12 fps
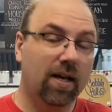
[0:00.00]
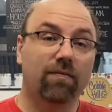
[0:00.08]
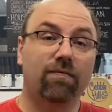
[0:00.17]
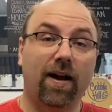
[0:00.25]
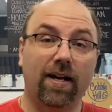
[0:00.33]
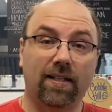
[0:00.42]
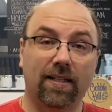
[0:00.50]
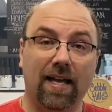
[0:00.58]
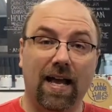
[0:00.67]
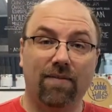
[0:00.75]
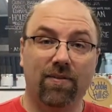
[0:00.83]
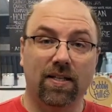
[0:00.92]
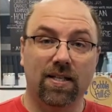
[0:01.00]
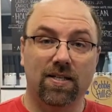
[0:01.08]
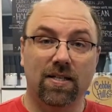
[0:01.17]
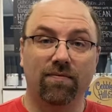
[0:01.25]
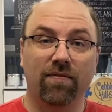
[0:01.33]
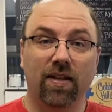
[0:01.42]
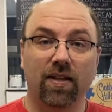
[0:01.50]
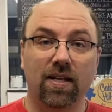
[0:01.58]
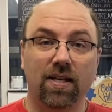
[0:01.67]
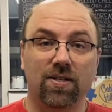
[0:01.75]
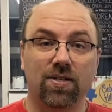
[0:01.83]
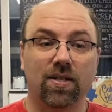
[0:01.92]
finally having Disney
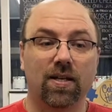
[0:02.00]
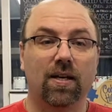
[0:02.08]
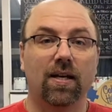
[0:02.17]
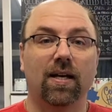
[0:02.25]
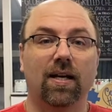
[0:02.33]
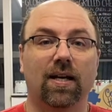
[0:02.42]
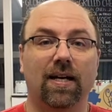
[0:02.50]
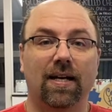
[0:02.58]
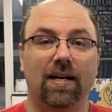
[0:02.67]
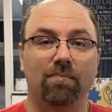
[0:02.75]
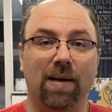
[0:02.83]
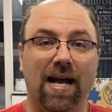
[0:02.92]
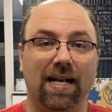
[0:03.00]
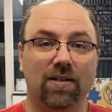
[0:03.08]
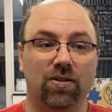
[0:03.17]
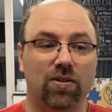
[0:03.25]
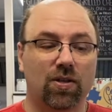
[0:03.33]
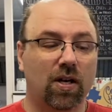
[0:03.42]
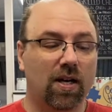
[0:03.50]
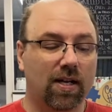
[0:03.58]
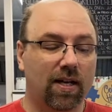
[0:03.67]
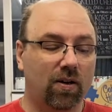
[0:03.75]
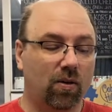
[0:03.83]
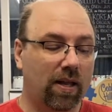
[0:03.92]
Villainous back in stock.
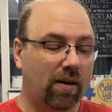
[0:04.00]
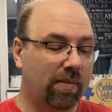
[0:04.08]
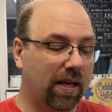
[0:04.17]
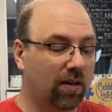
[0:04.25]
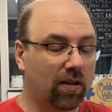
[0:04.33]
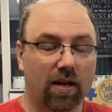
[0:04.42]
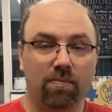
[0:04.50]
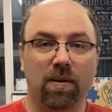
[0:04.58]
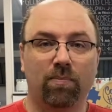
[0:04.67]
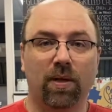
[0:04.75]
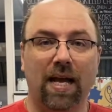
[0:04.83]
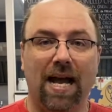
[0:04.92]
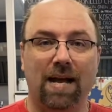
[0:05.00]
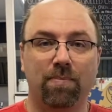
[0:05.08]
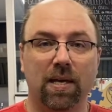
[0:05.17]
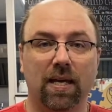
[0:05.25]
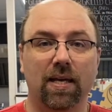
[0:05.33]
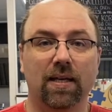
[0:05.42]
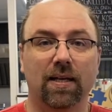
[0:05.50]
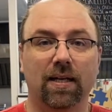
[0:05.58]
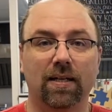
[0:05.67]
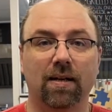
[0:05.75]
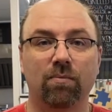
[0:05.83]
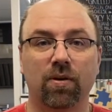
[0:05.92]
I know that'll make a lot of people happy.
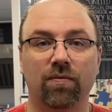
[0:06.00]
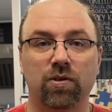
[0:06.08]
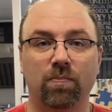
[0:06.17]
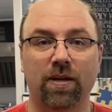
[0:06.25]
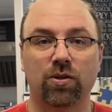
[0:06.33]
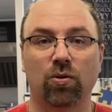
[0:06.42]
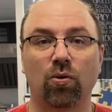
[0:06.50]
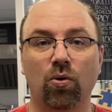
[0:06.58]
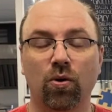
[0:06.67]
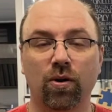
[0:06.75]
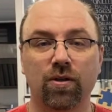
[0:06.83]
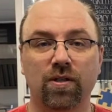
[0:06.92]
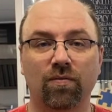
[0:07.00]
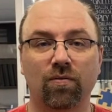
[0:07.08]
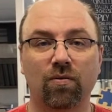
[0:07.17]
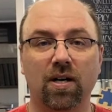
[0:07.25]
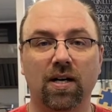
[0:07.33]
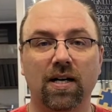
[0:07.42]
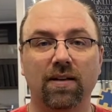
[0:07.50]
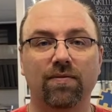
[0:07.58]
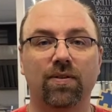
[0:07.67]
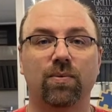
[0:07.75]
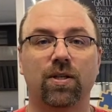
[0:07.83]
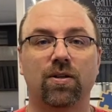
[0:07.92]
A number of special orders have
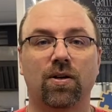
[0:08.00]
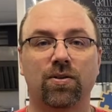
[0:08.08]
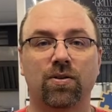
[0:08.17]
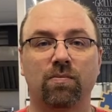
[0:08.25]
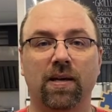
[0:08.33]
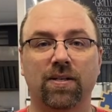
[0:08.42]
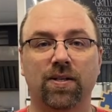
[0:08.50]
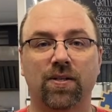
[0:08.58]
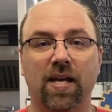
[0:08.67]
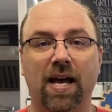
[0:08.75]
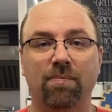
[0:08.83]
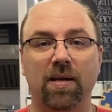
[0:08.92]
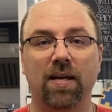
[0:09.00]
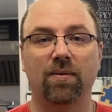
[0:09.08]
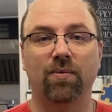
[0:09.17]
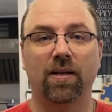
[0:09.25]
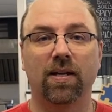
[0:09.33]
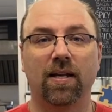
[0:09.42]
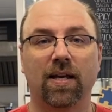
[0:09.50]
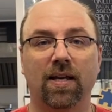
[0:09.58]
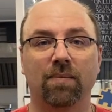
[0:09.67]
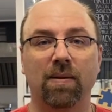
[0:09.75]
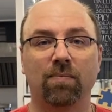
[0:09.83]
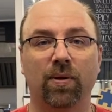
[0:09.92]
arrived, which also makes us happy when
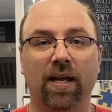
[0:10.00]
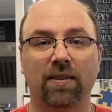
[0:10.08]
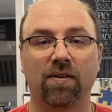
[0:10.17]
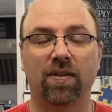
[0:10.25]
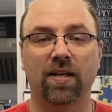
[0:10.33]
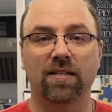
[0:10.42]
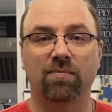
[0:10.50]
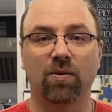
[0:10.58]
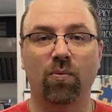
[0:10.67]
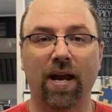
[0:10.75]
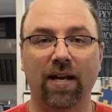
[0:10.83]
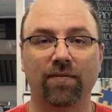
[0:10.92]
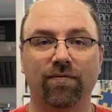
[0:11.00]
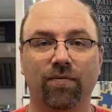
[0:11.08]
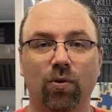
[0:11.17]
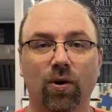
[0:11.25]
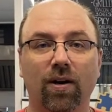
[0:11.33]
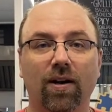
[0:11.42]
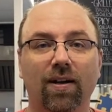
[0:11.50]
people get the things they've been waiting for.